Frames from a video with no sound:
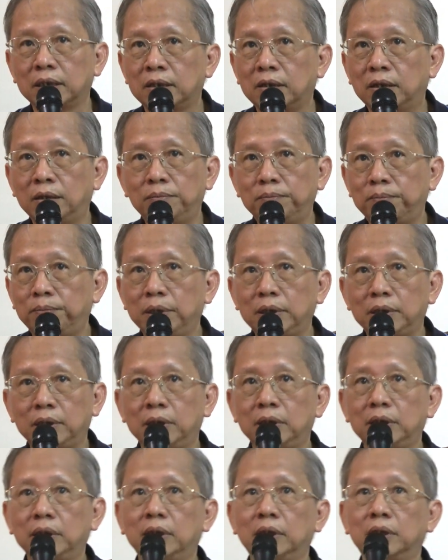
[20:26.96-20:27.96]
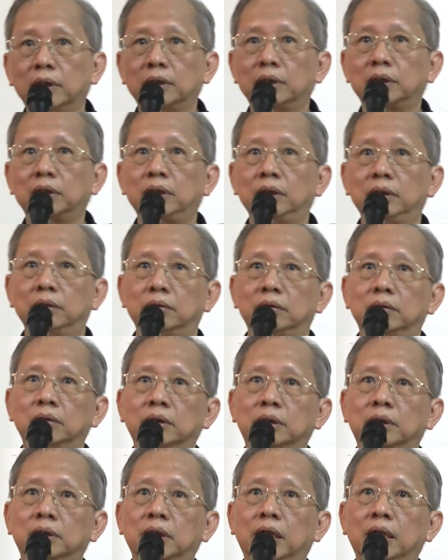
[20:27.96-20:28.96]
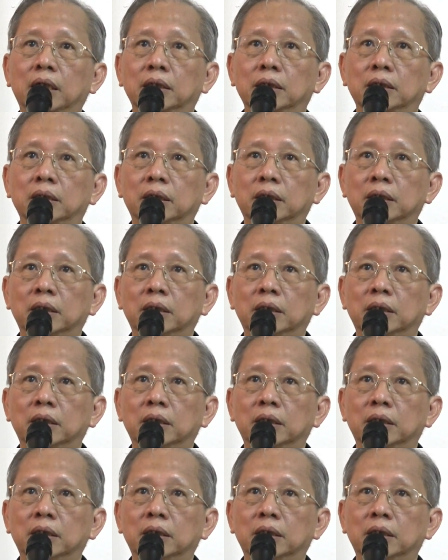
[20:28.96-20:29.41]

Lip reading: Completely still, silent.